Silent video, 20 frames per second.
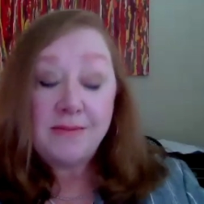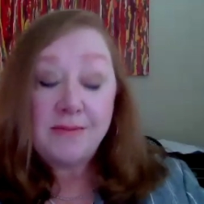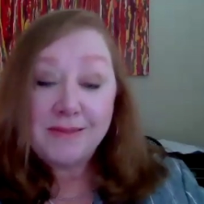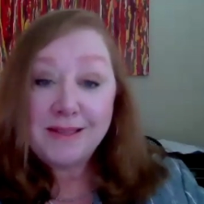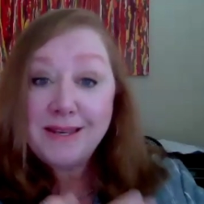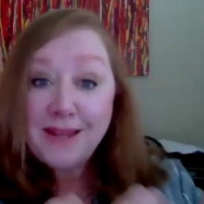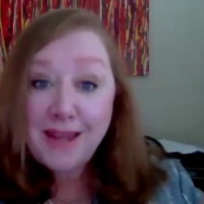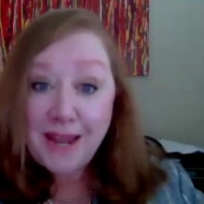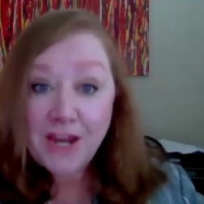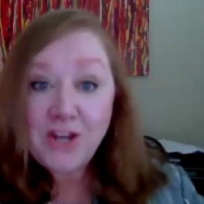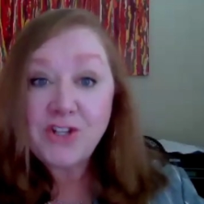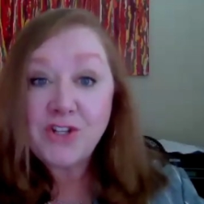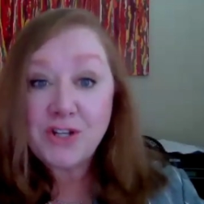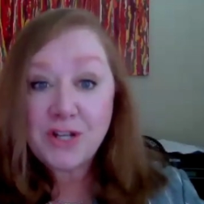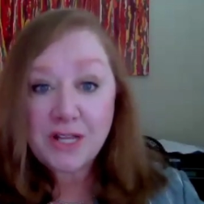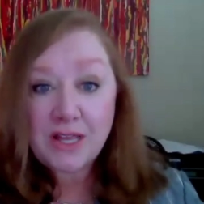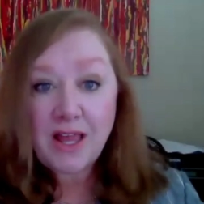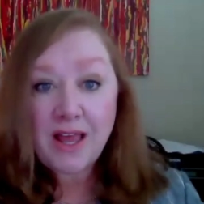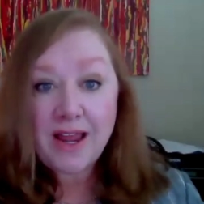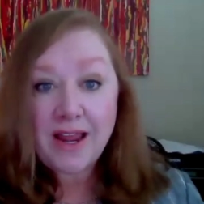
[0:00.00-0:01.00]
litigation
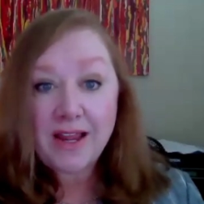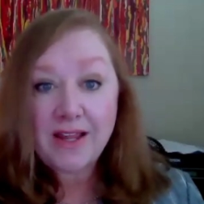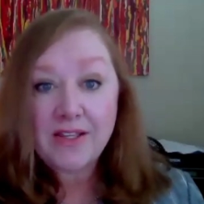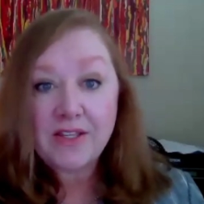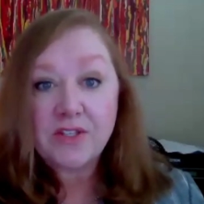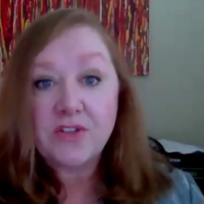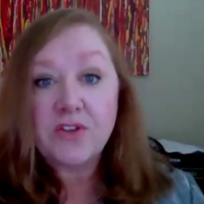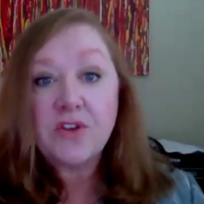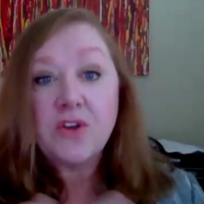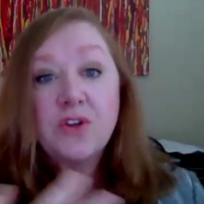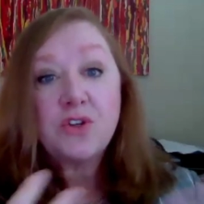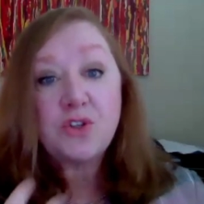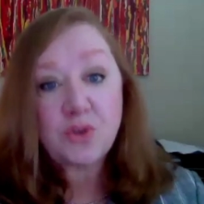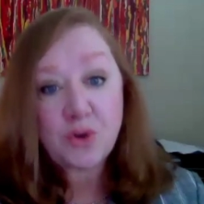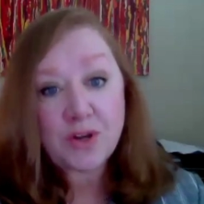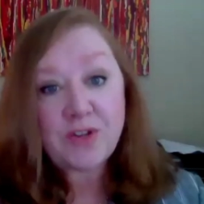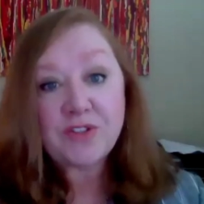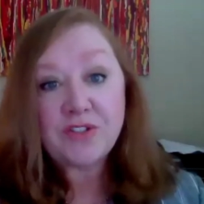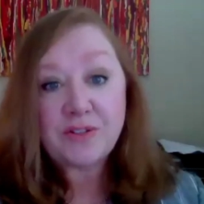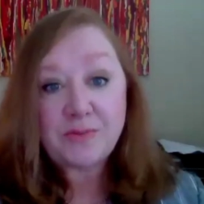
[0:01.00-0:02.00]
clients
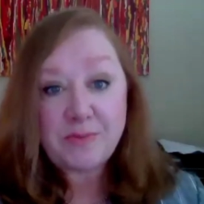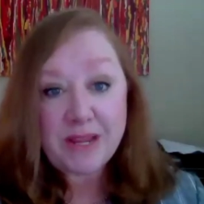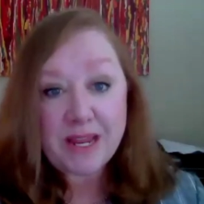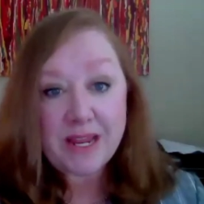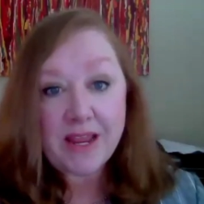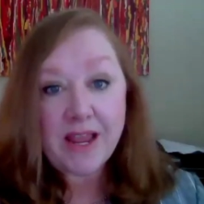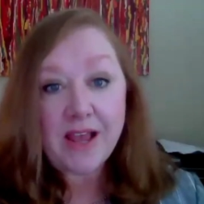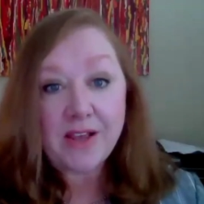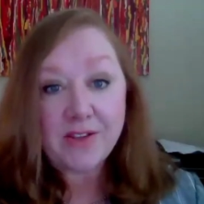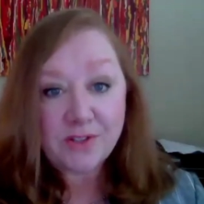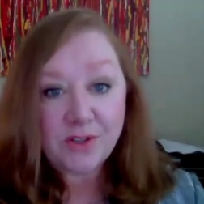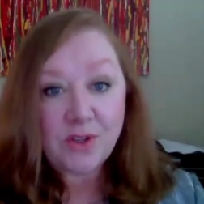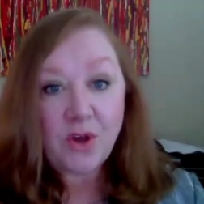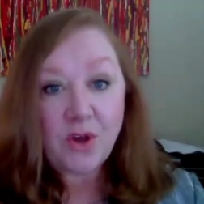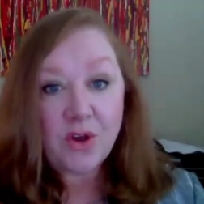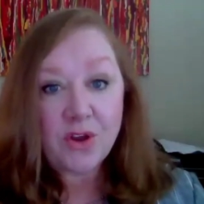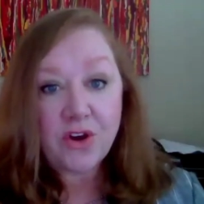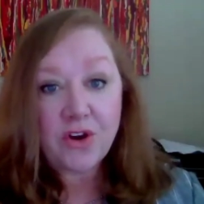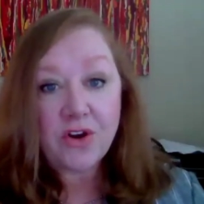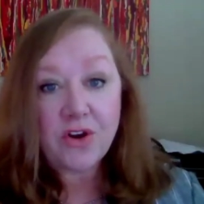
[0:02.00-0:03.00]
trusted me as a
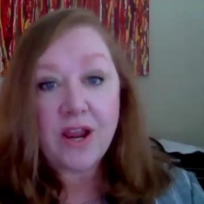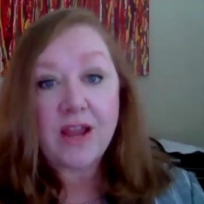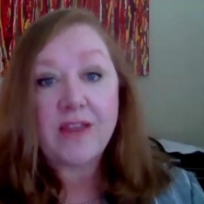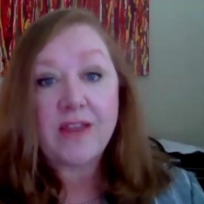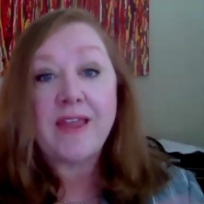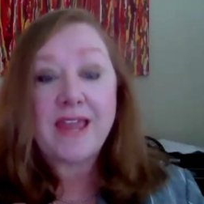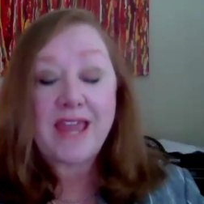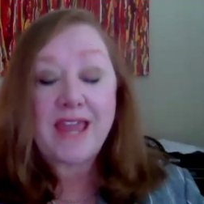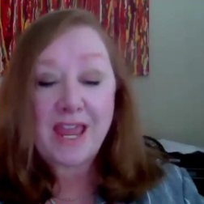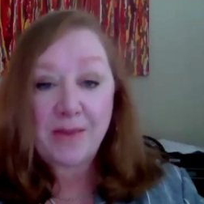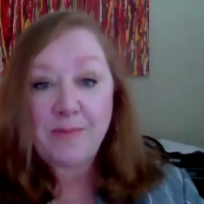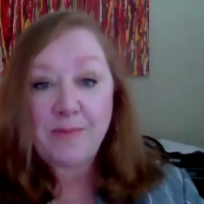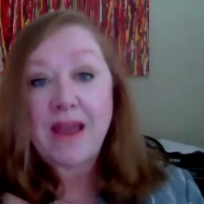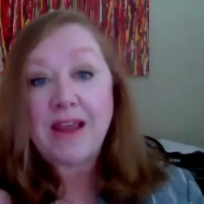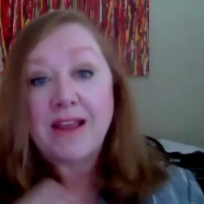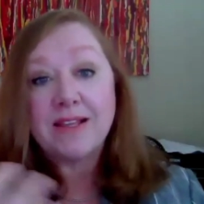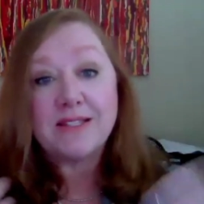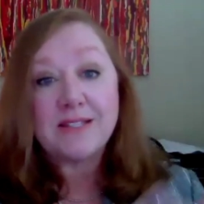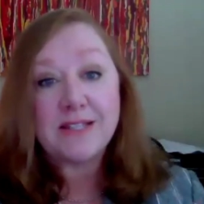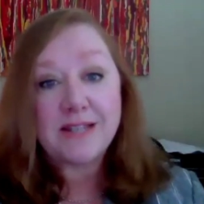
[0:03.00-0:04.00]
lawyer, and they came
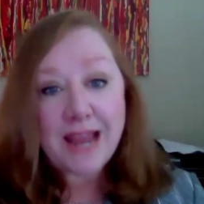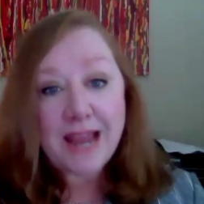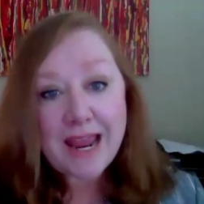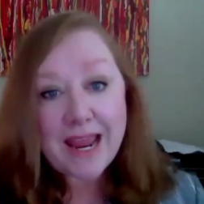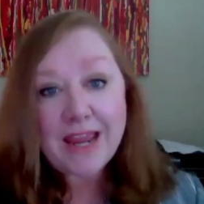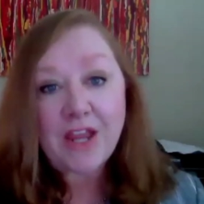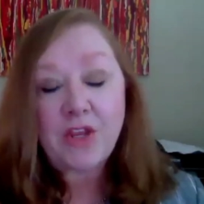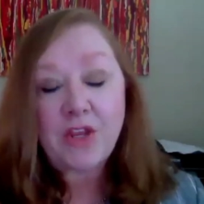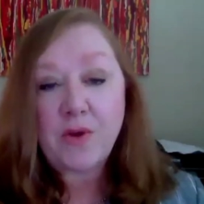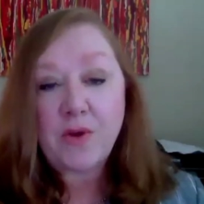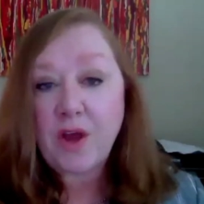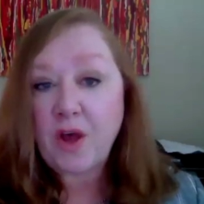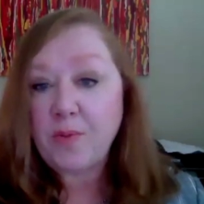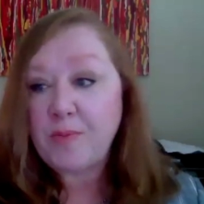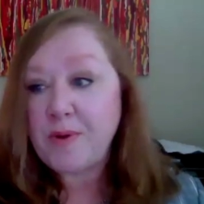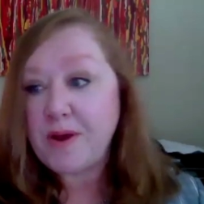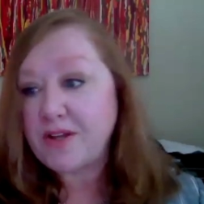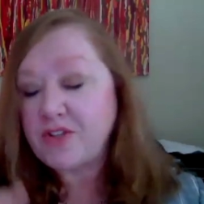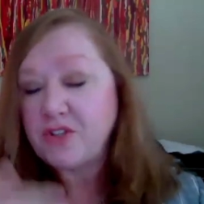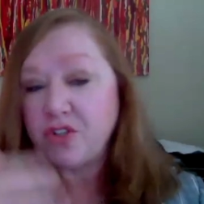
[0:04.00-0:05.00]
back and said, hey, can you
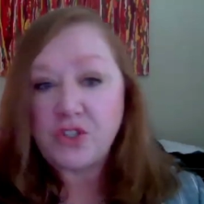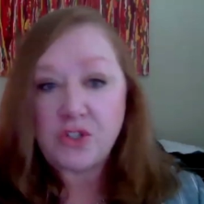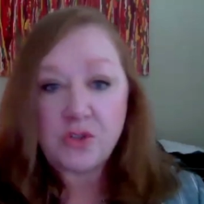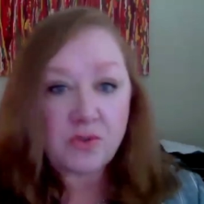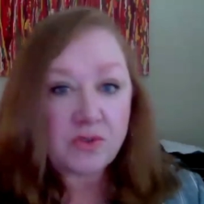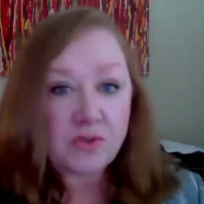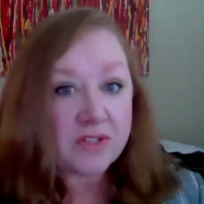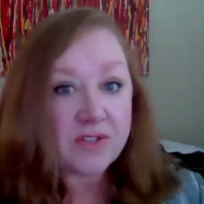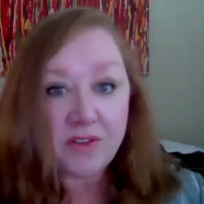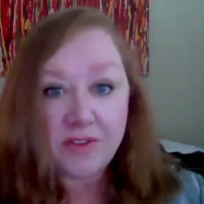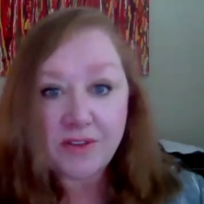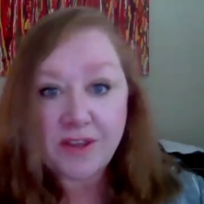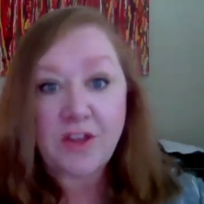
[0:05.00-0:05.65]
help us do this other?